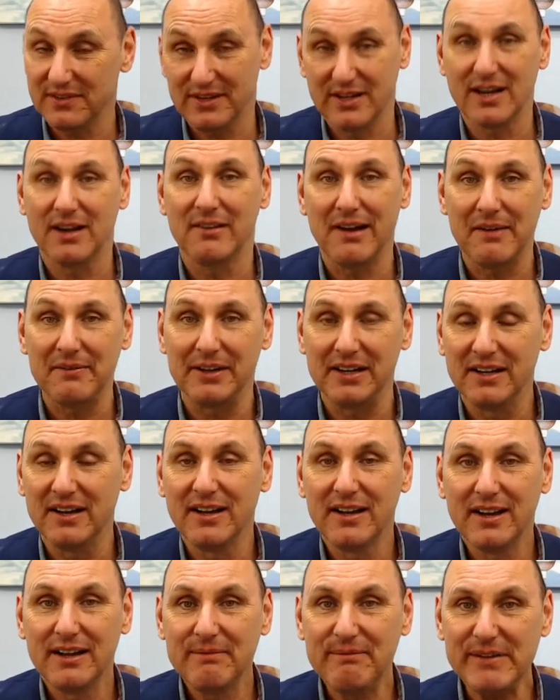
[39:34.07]
you know, having
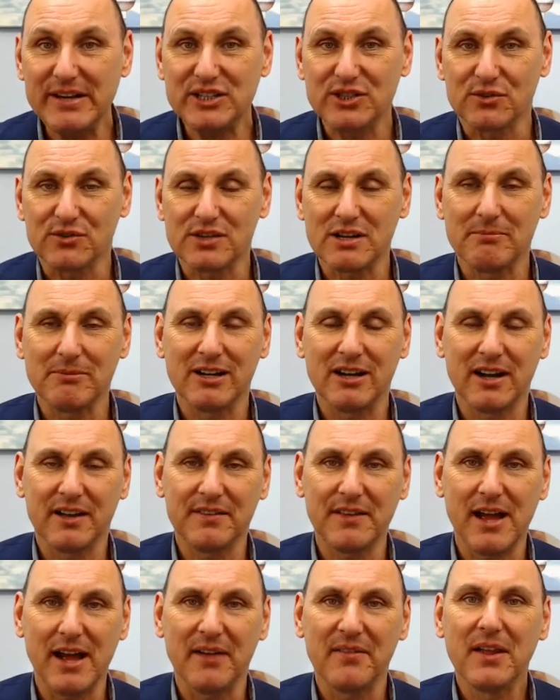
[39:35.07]
fish or something like
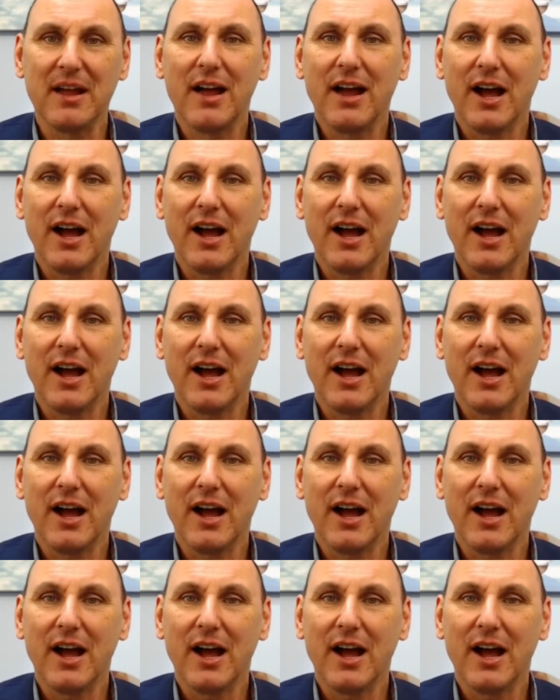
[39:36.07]
that.